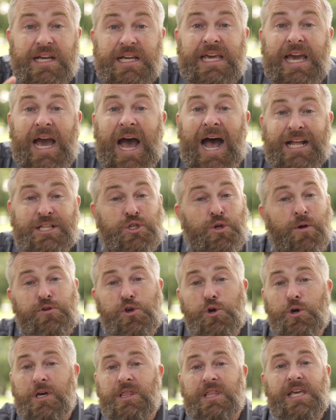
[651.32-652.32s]
God. So if
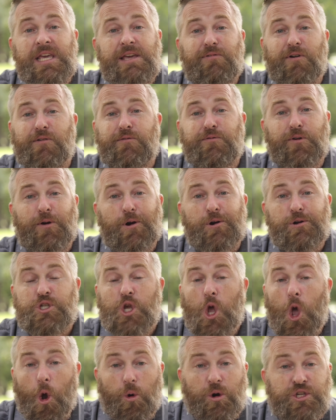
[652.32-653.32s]
you could leave a verse
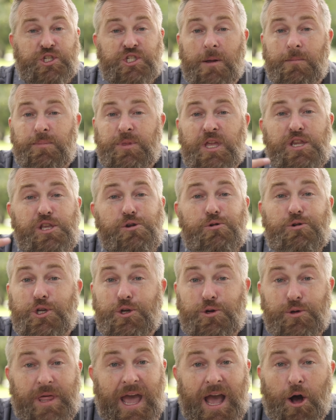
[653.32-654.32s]
or something you
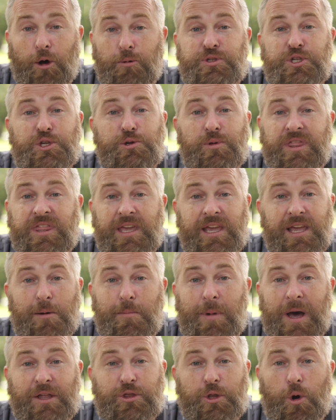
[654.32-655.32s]
do that helps you think
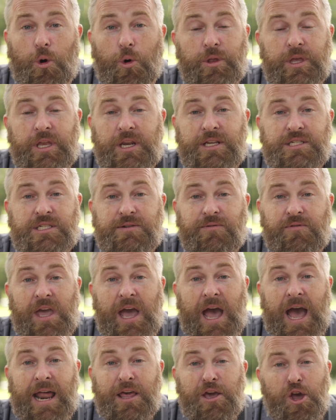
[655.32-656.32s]
about the holiness of
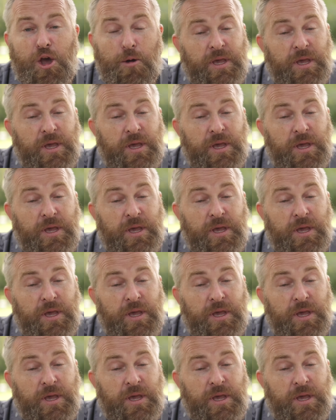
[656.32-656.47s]
God,